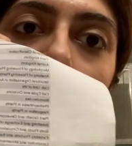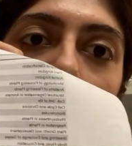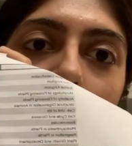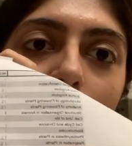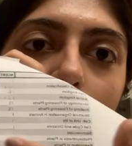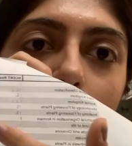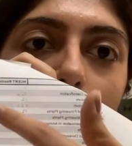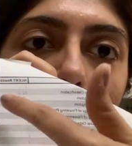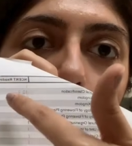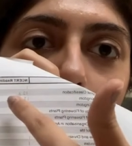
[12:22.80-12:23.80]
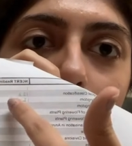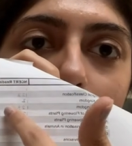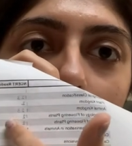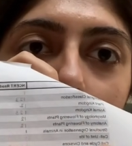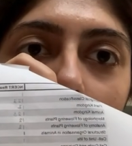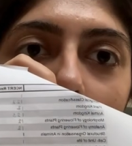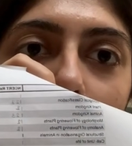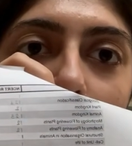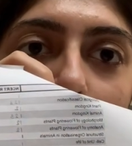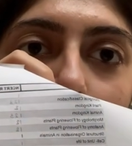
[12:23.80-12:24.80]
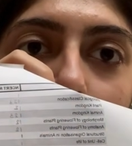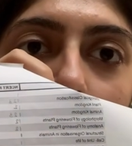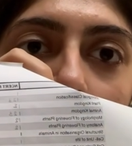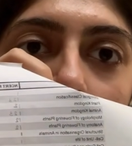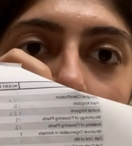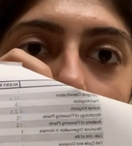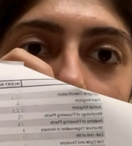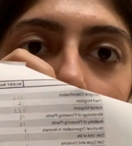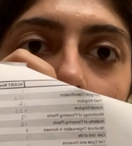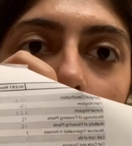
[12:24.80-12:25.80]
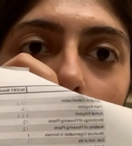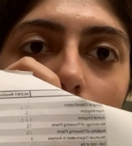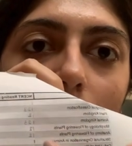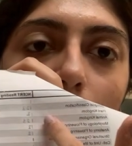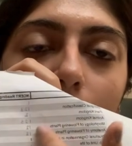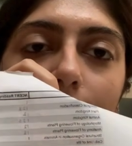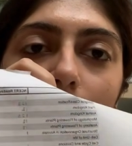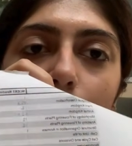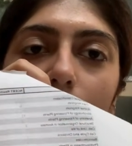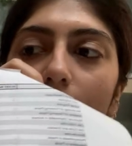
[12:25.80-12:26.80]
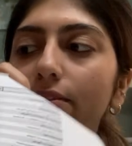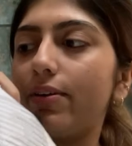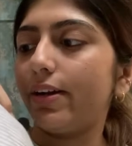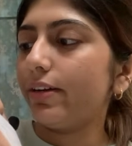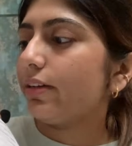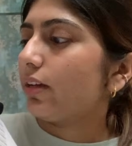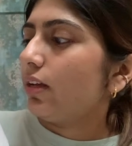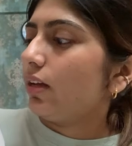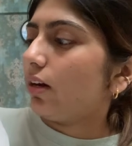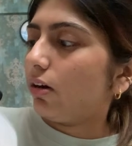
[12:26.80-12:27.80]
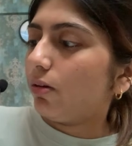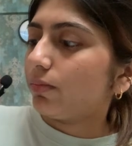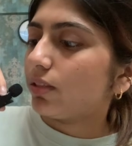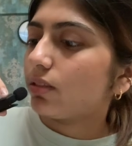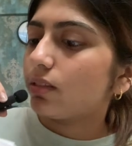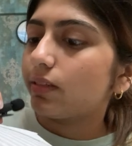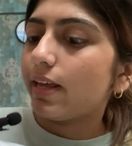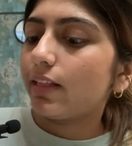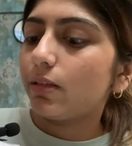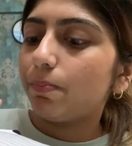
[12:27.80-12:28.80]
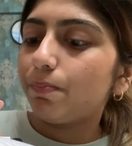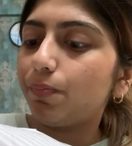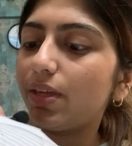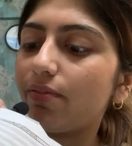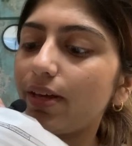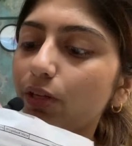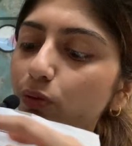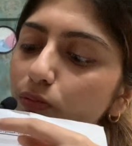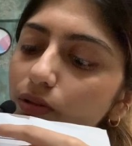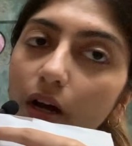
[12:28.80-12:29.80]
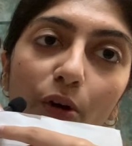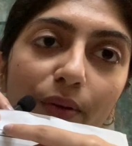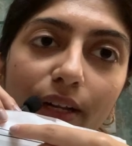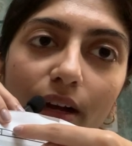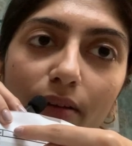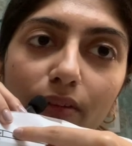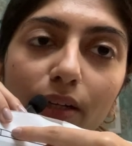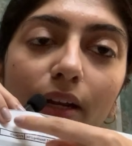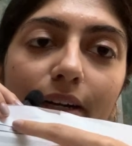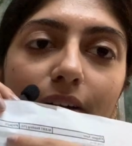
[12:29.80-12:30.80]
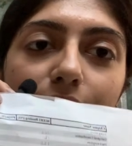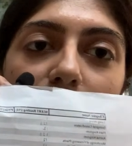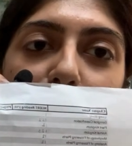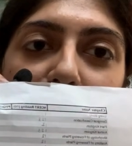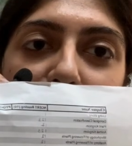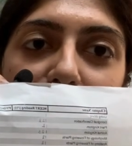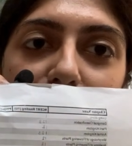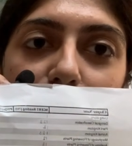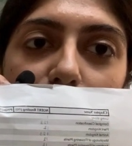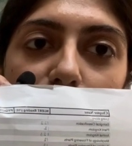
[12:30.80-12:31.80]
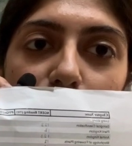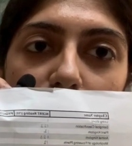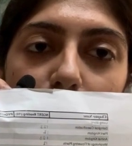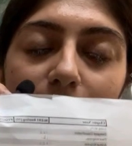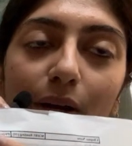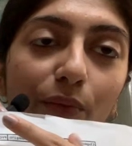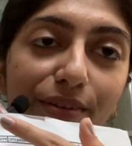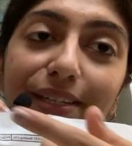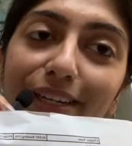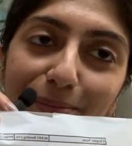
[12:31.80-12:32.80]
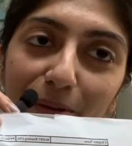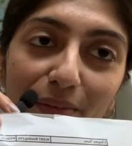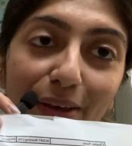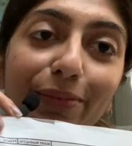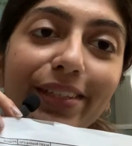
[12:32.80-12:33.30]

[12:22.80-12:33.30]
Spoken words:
and this is how many times I have read it. Okay, this is how many times I have read it. This is like the PYQs, how many I have done. I didn't really maintain this sheet, but I obviously did PYQs.